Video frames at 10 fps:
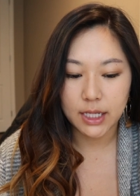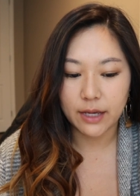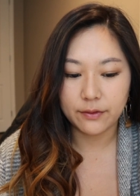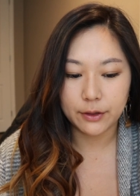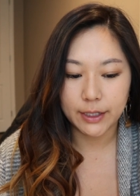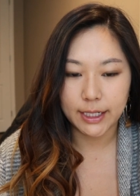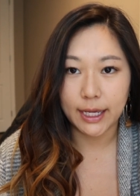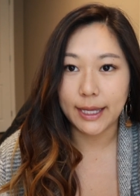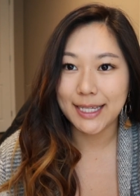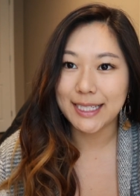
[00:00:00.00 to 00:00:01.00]
I have no
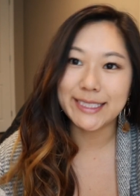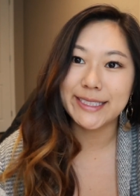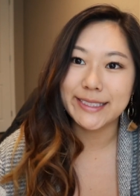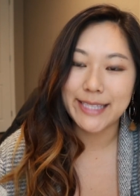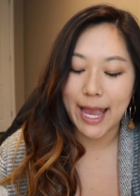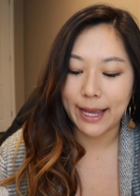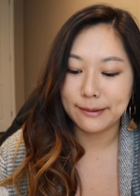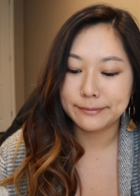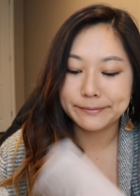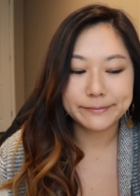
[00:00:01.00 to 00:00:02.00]
idea, it doesn't
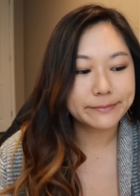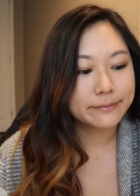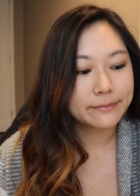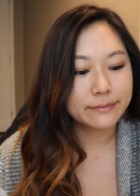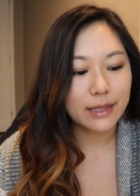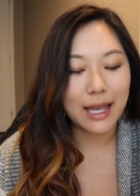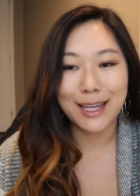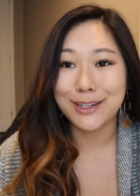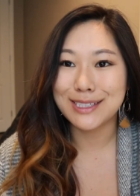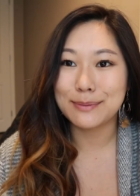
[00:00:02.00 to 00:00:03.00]
say.
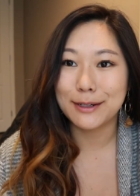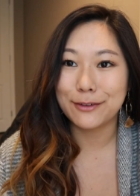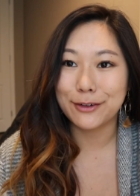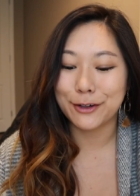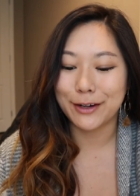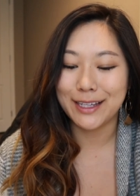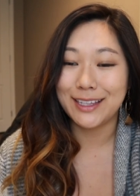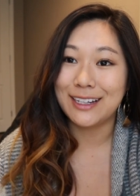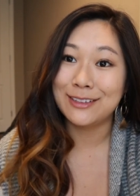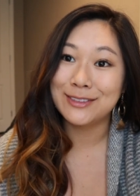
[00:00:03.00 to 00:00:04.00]
I know I spent over a
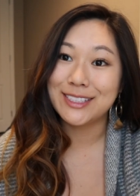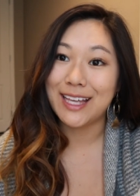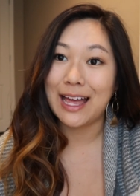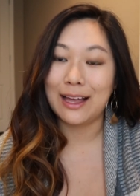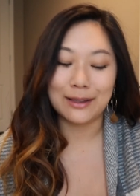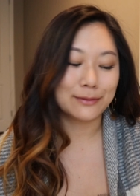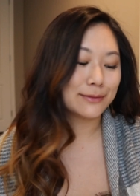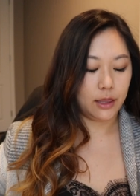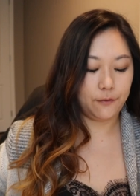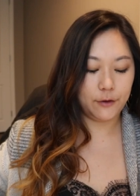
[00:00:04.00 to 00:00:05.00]
grand though, so.
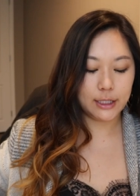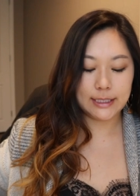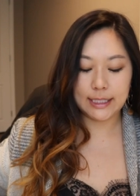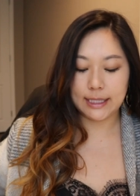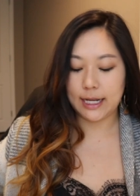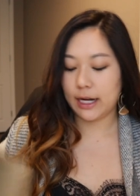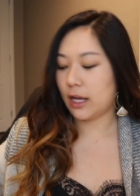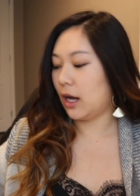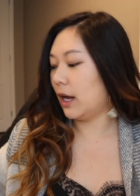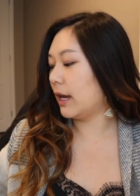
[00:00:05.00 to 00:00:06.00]
The first thing that I
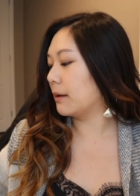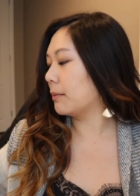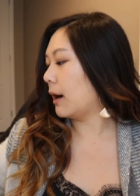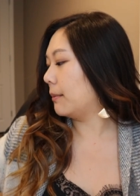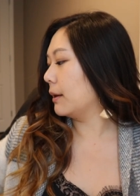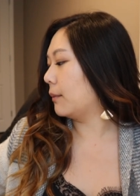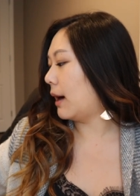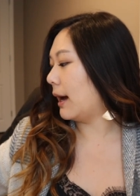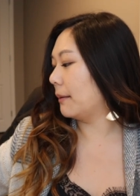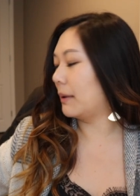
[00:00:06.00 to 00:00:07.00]
got and probably
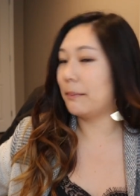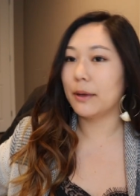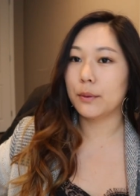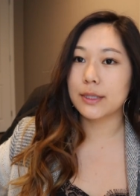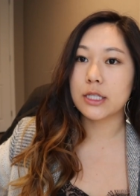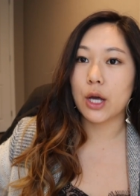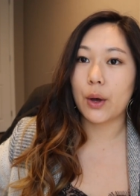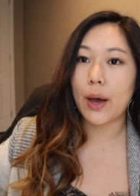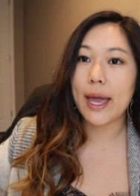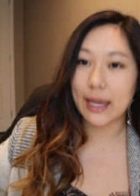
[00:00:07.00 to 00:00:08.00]
why my bill was
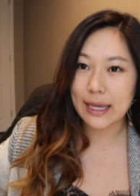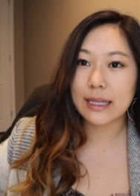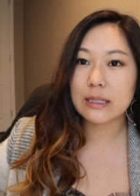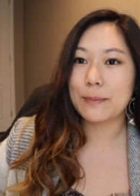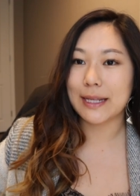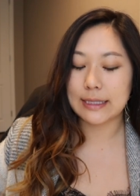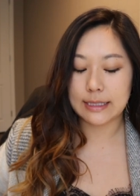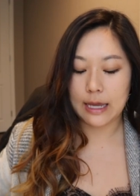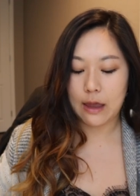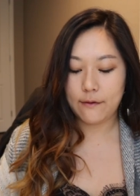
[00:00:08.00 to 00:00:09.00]
so
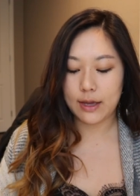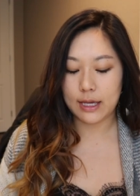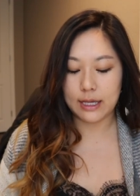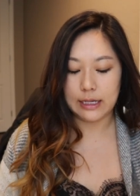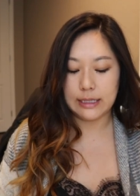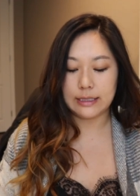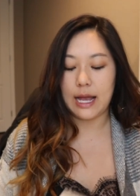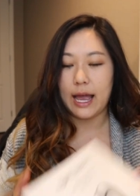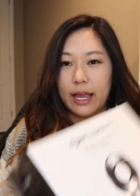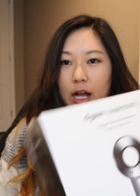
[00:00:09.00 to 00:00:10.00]
expensive is
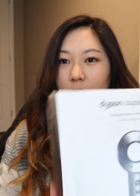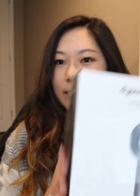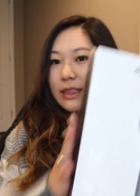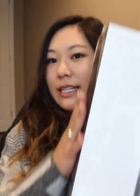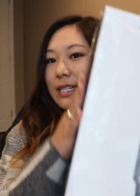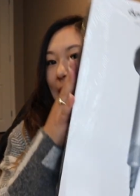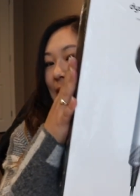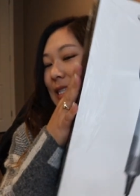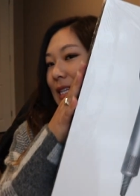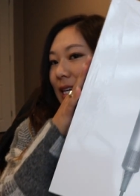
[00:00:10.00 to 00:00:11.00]
I got the
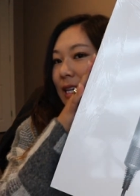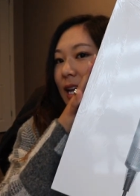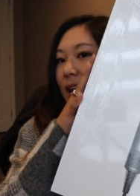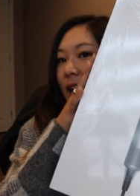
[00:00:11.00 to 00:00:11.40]
Dyson